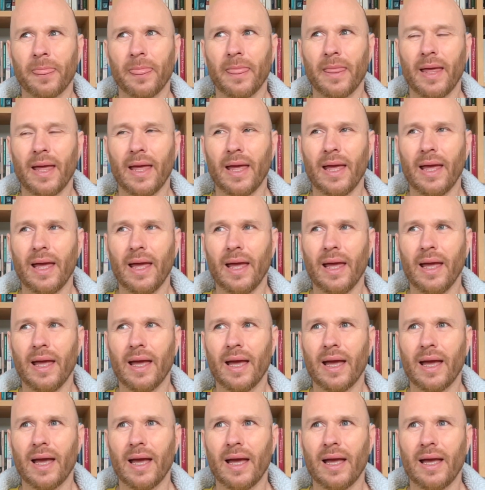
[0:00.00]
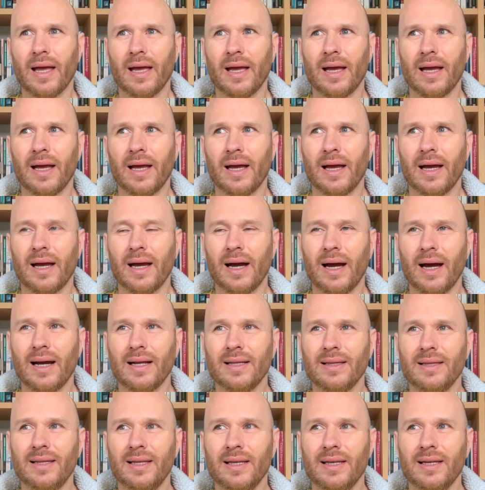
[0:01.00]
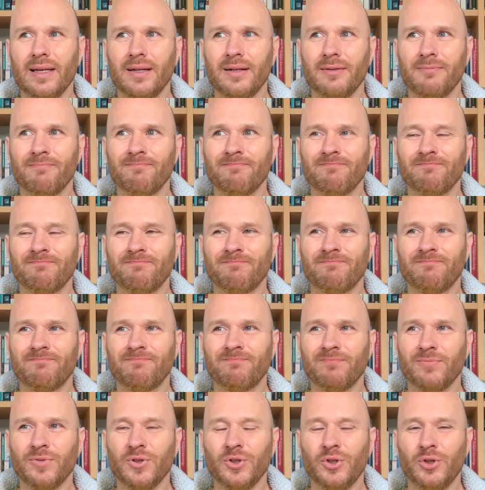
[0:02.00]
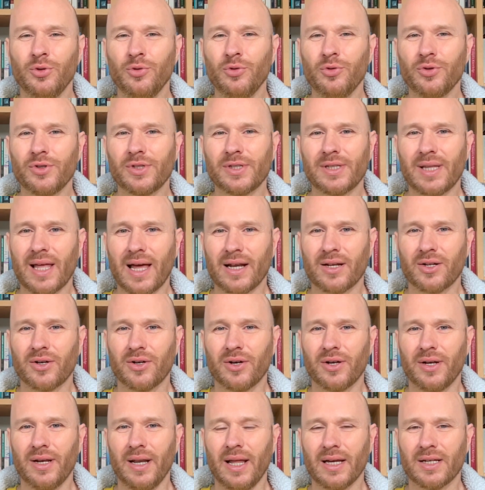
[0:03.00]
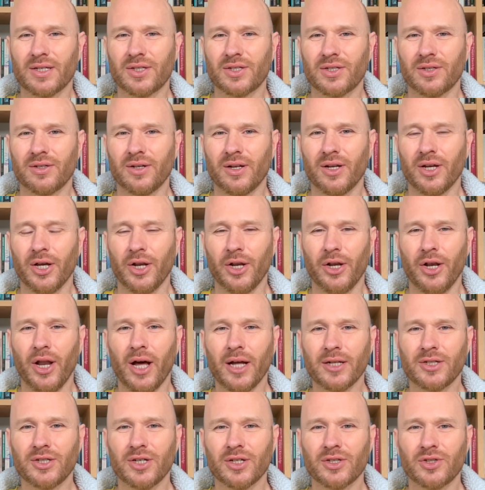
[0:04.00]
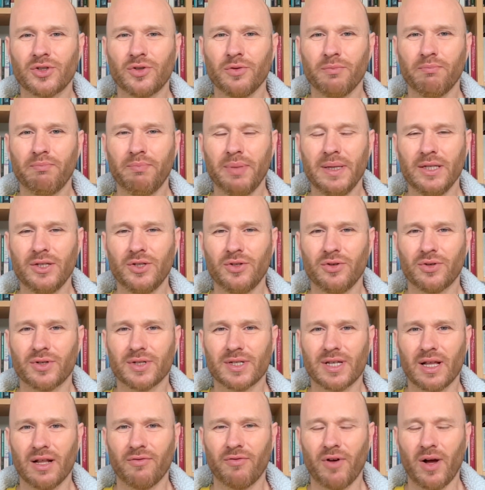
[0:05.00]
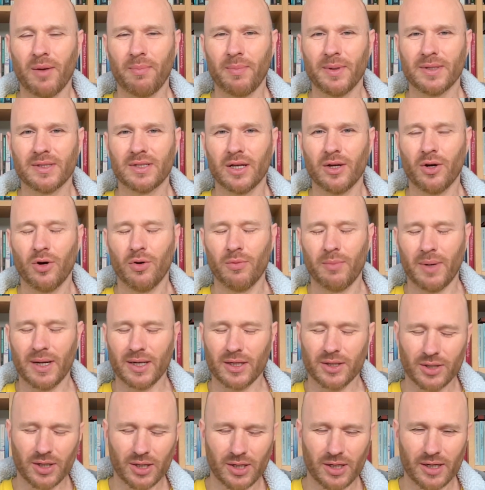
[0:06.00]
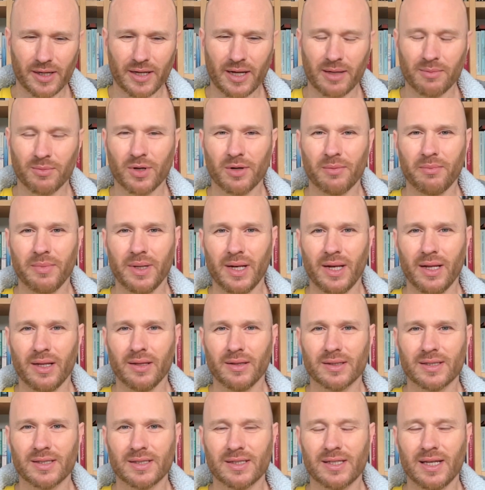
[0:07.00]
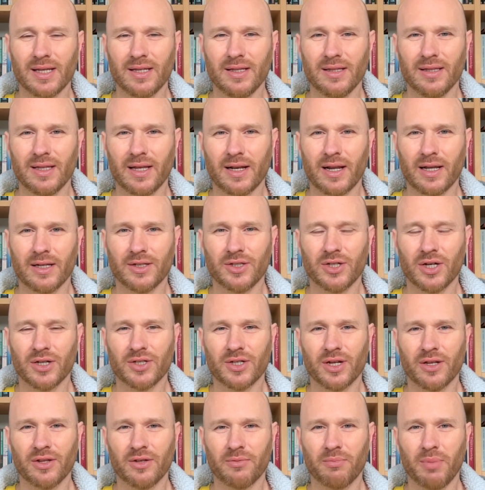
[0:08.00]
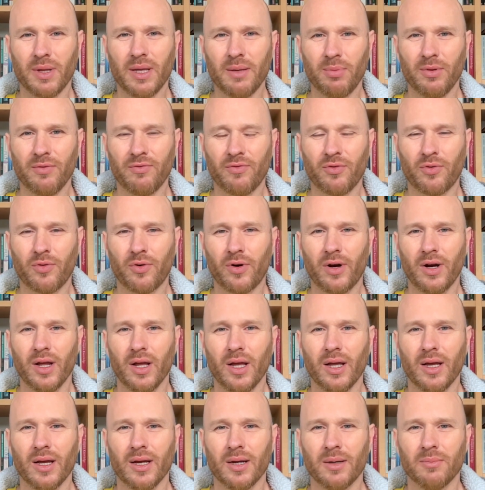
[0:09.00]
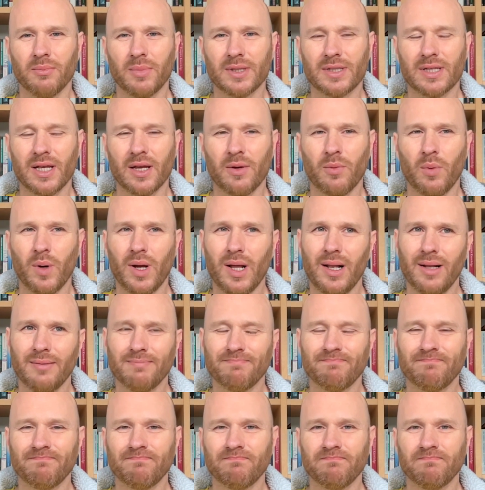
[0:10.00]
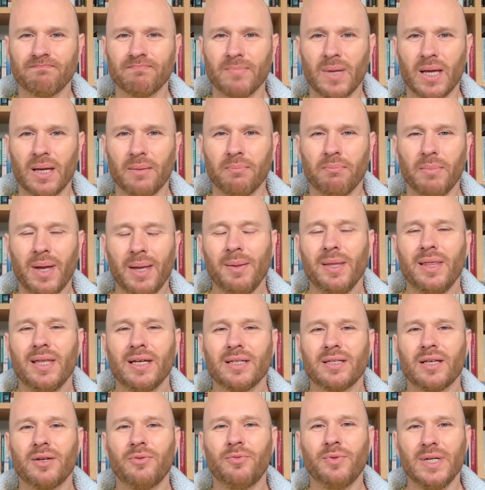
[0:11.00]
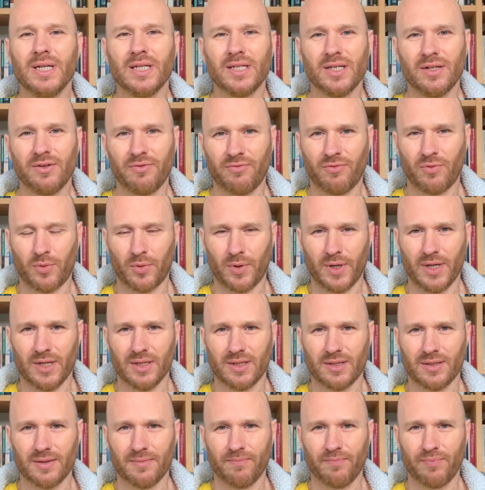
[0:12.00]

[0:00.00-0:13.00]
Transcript: and then use that connection not just to beat yourself up and say, oh my God, I'm committing the sin that I judge other people for, but say, well, maybe there's a reason for it.